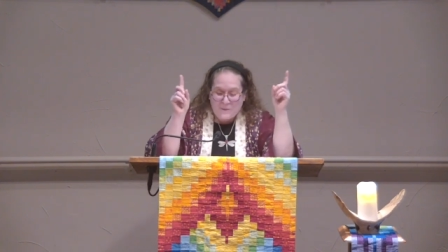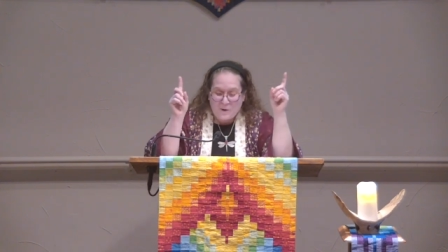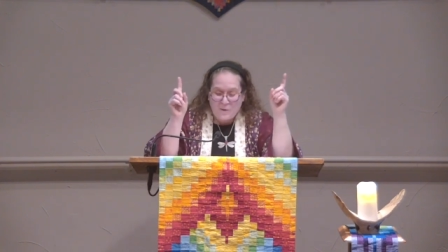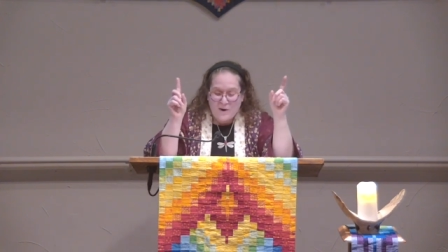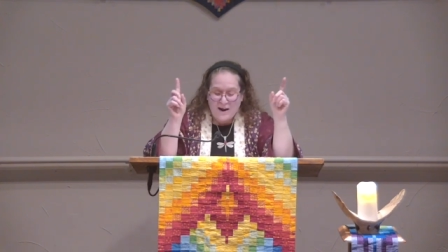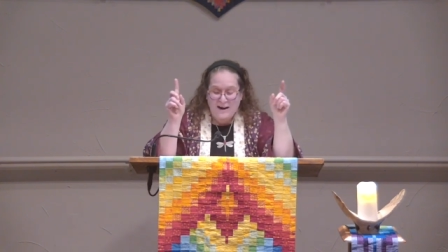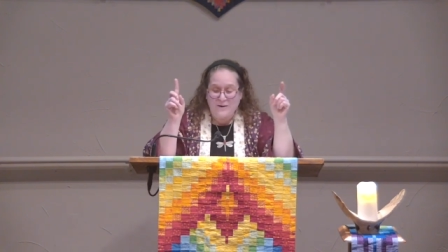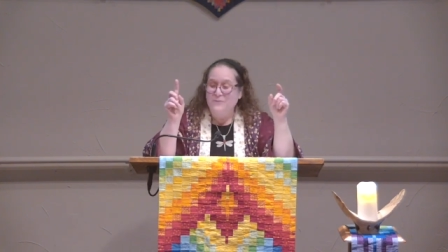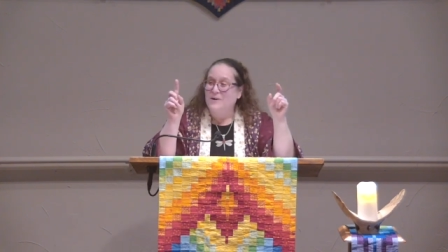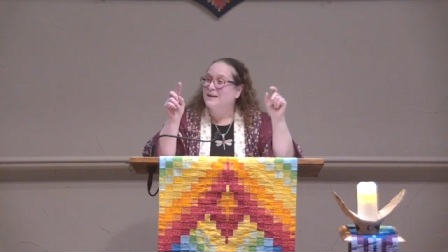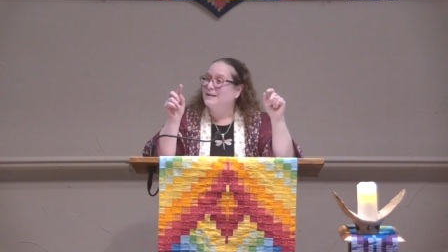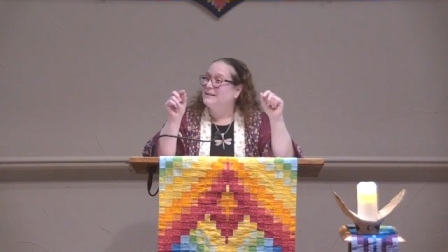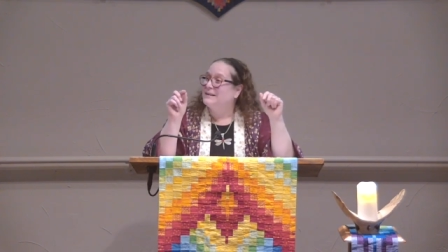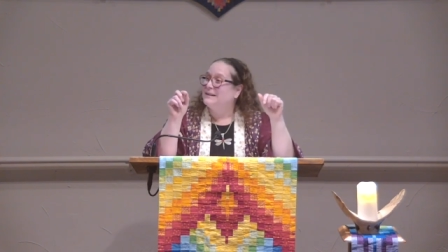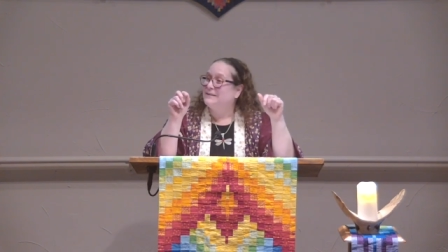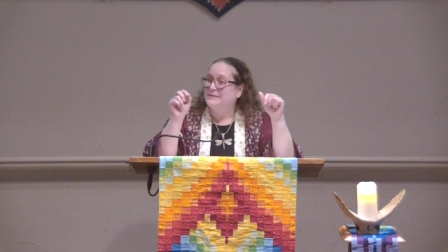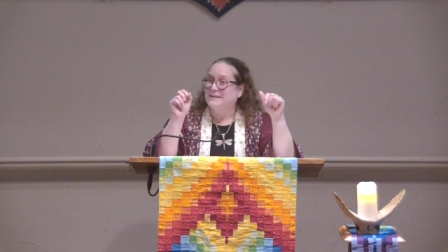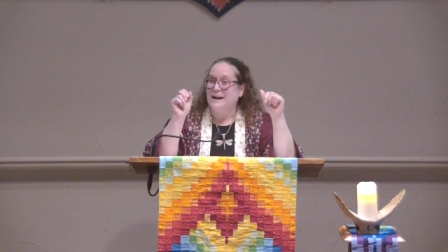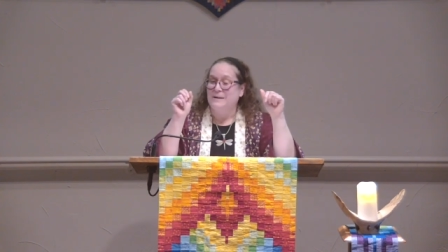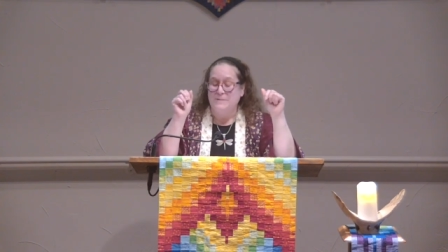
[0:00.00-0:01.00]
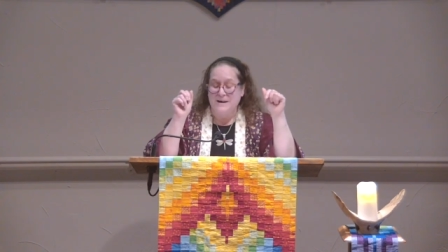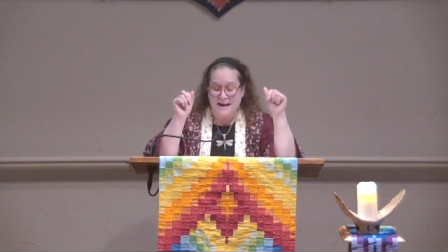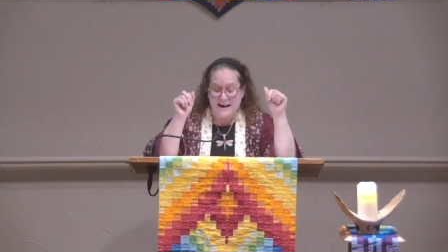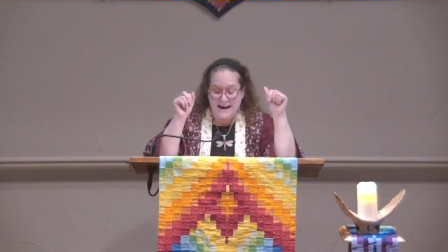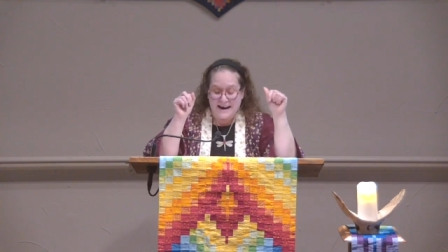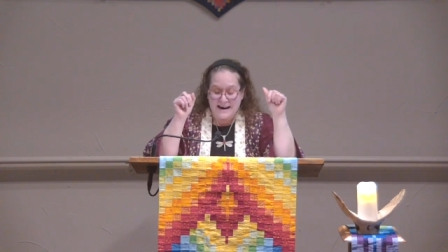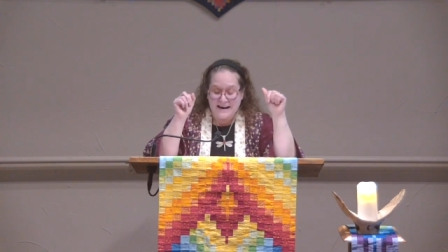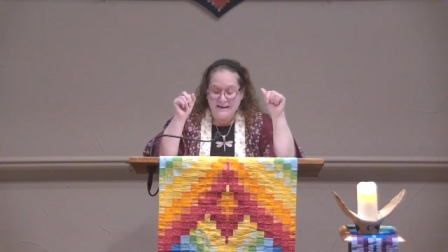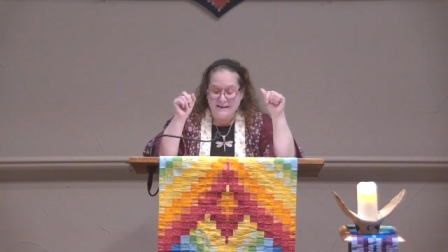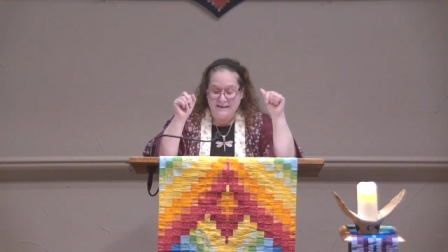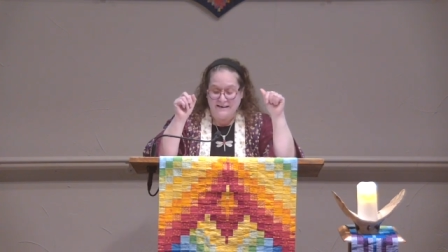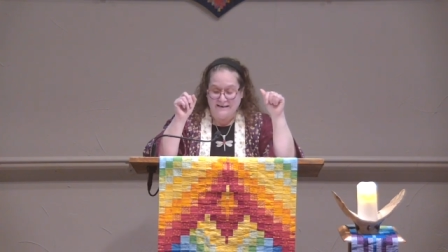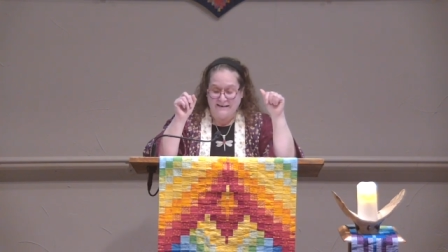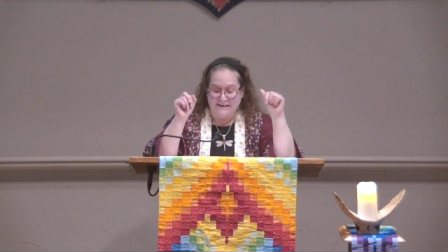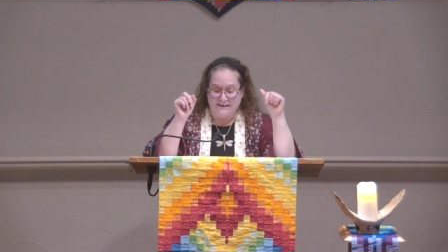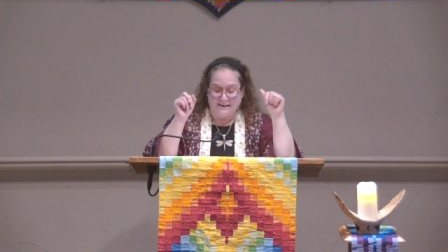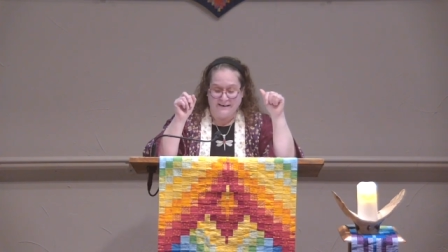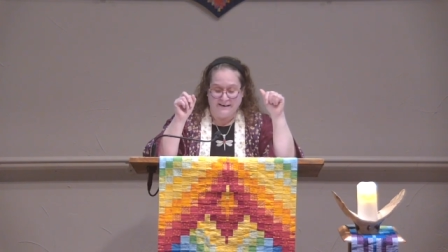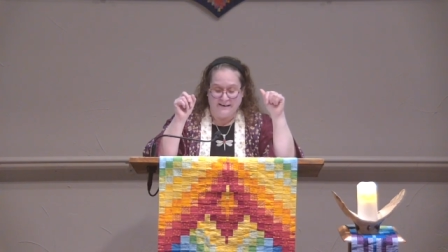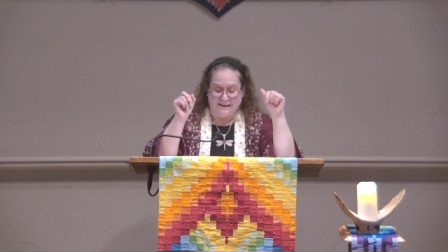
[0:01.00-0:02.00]
But what I want to lift up
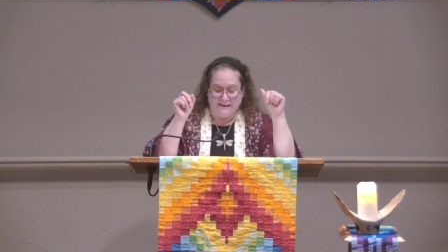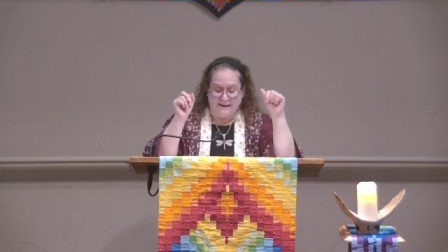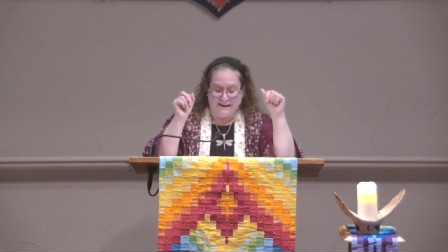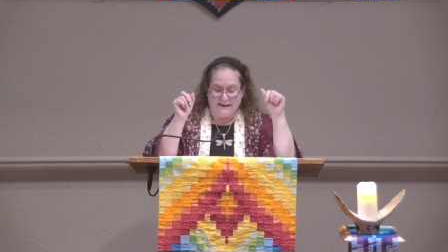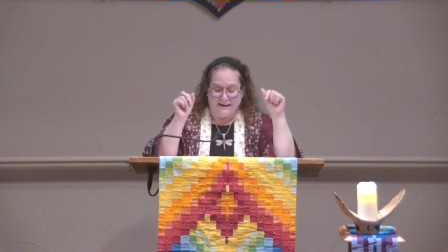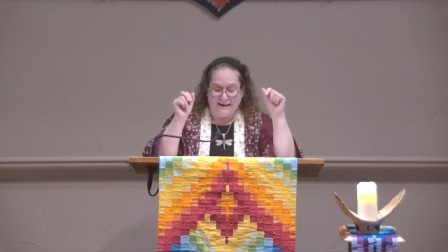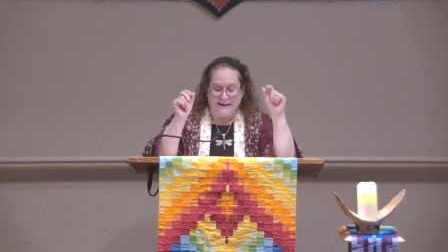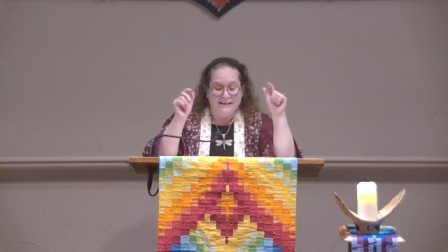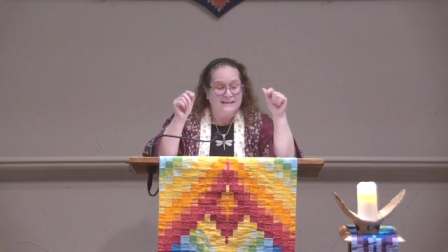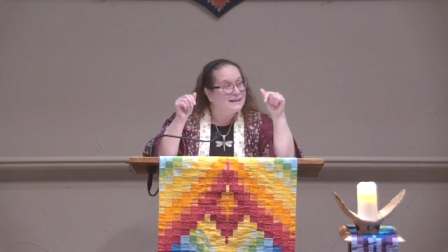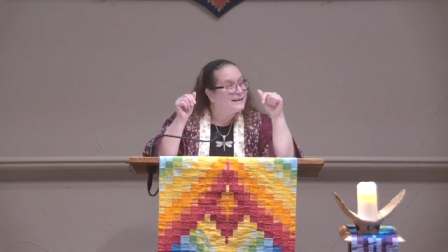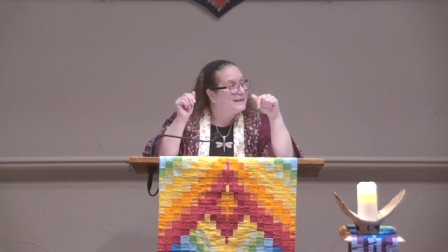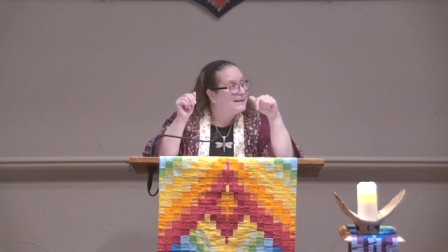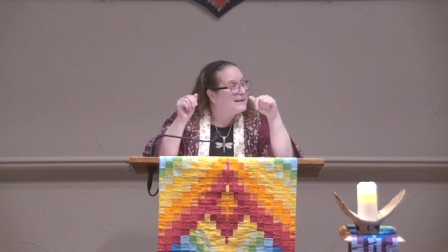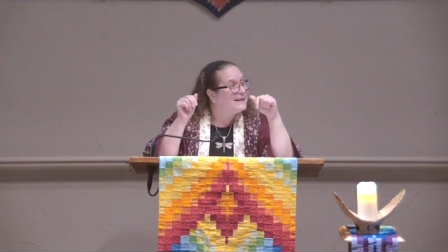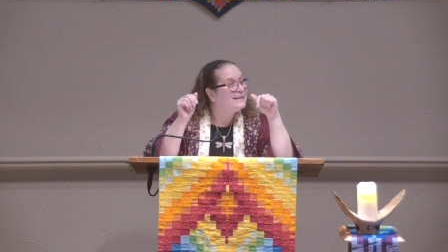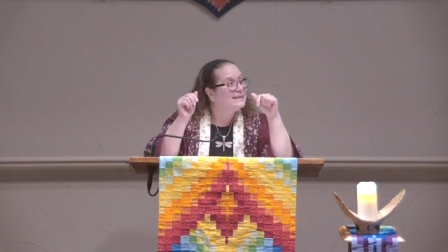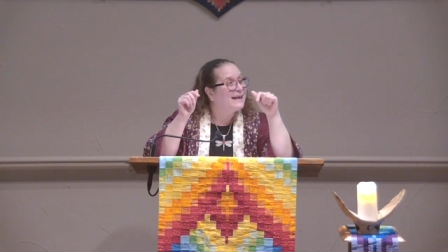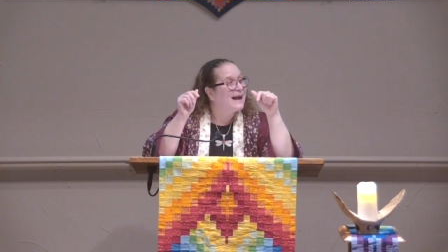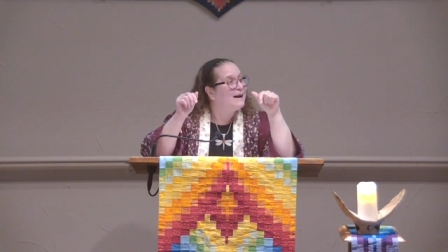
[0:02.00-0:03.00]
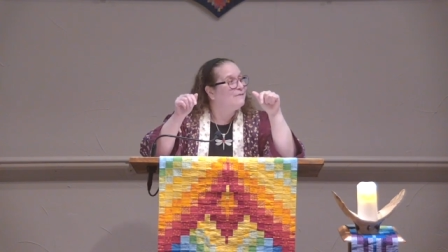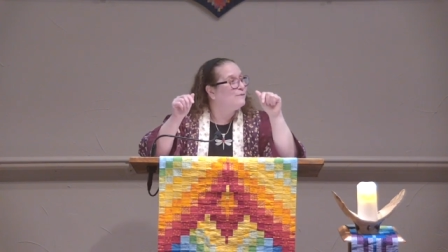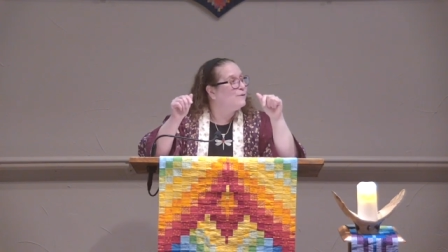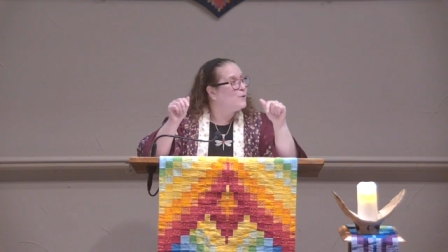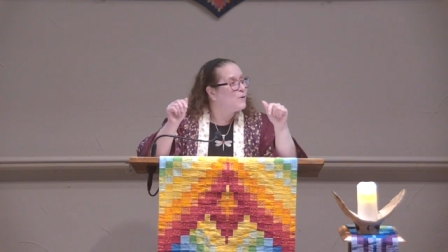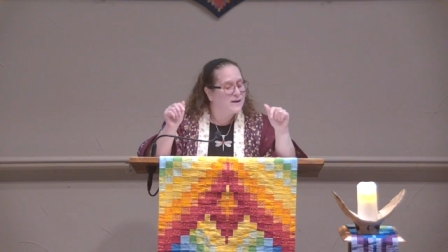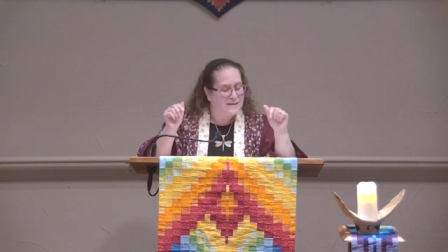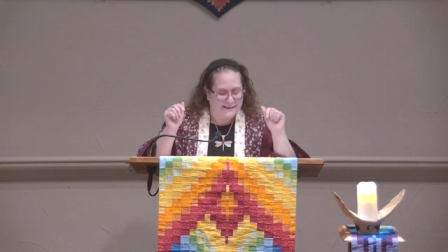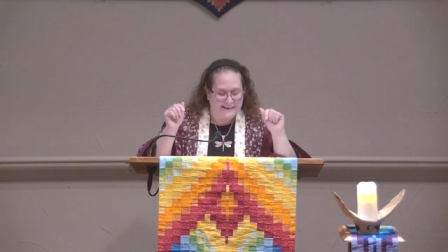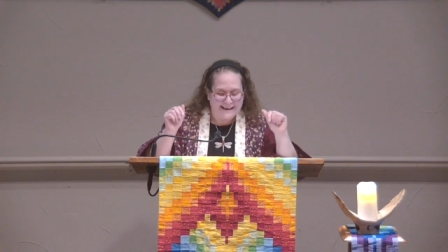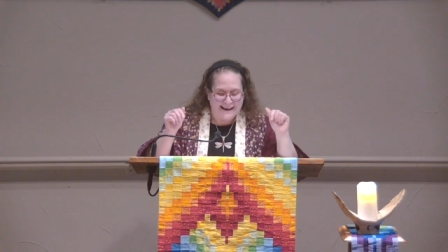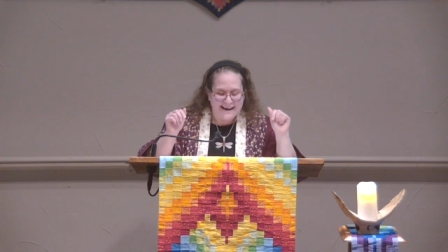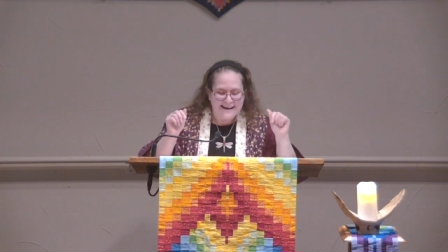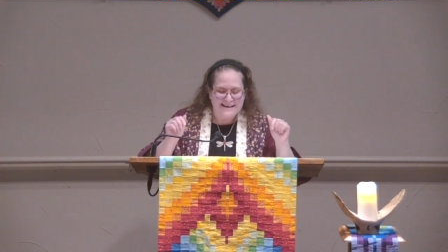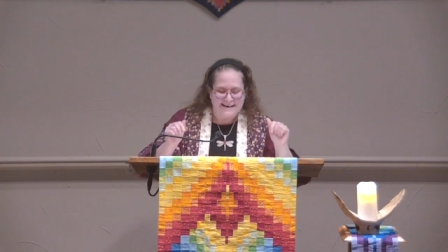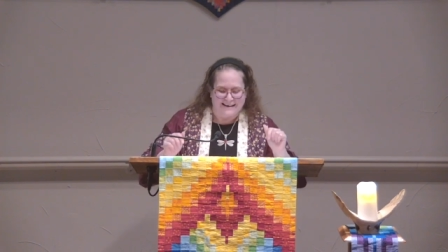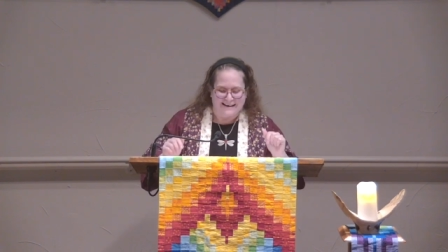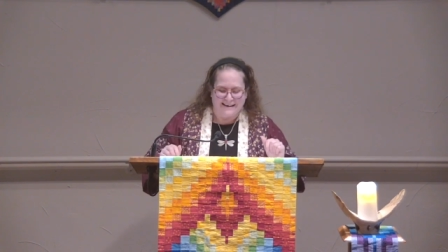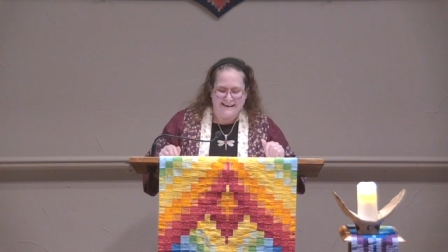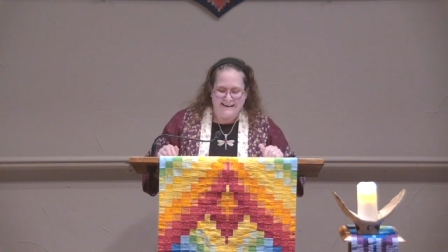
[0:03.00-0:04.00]
here is, again, that fourth
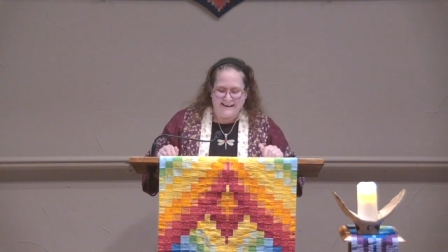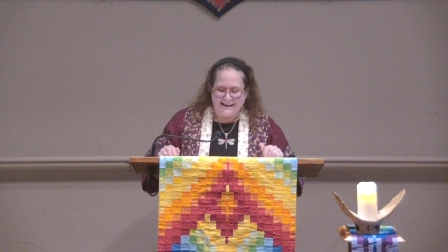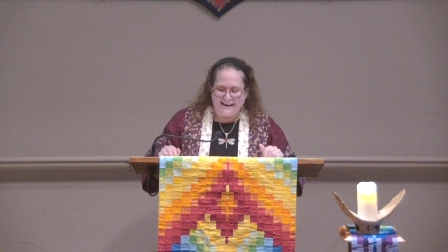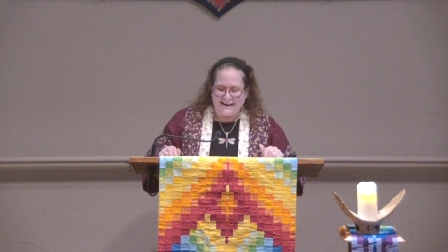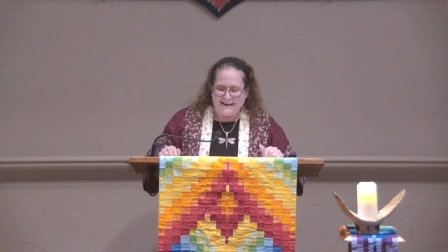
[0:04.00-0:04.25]
tenet,